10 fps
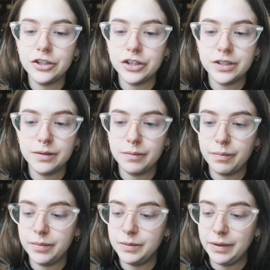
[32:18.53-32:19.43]
I just
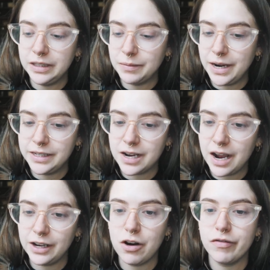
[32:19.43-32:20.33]
spilled my
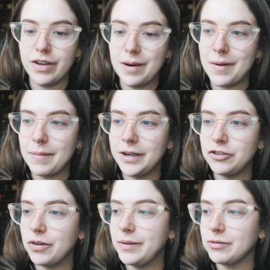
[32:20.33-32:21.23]
entire coffee in my
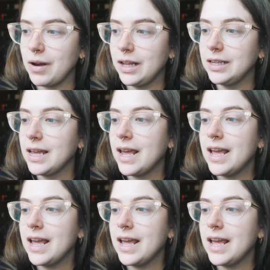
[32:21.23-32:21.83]
bedroom as well